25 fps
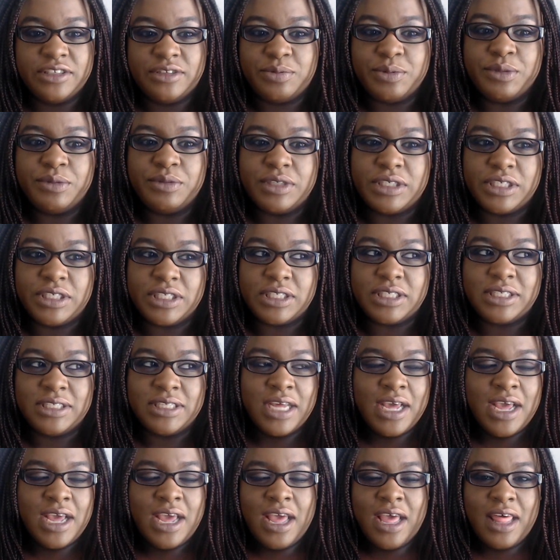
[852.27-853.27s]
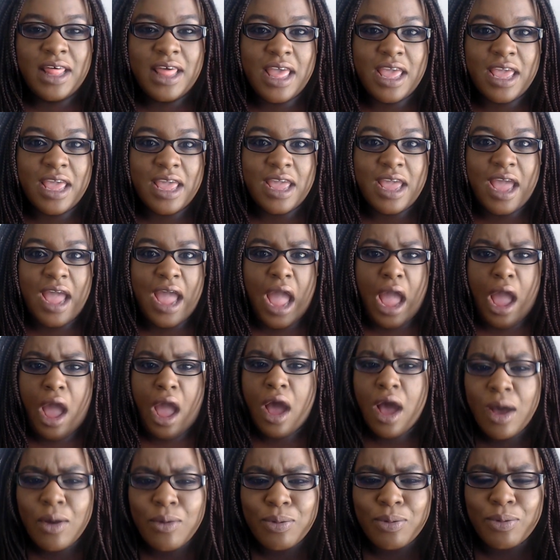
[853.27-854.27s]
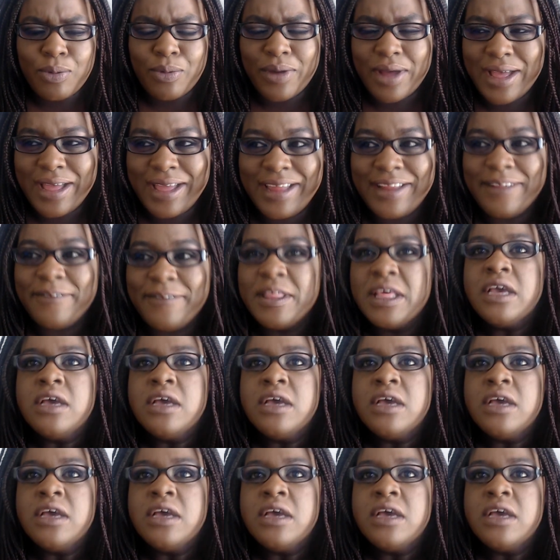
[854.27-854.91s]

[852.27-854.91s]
We were just like, oh, what?